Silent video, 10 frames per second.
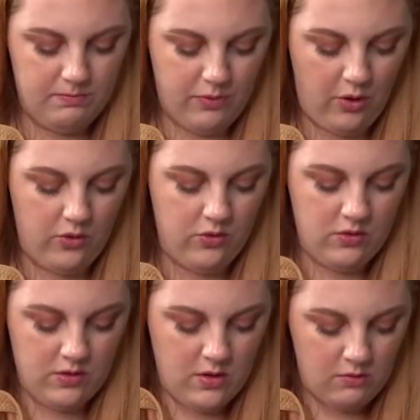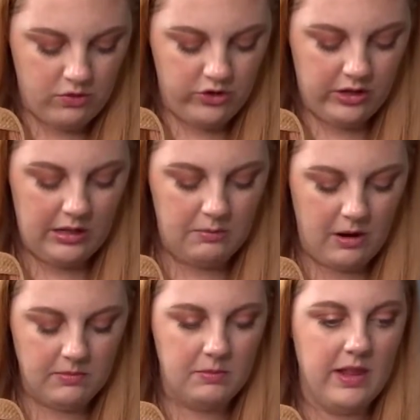bow, which you could
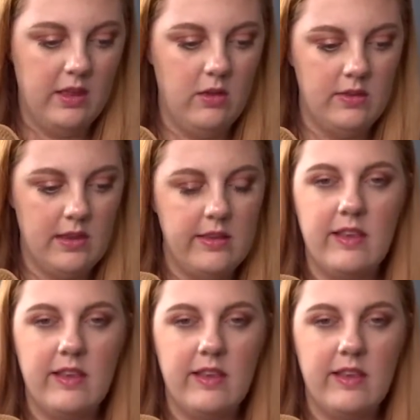probably use this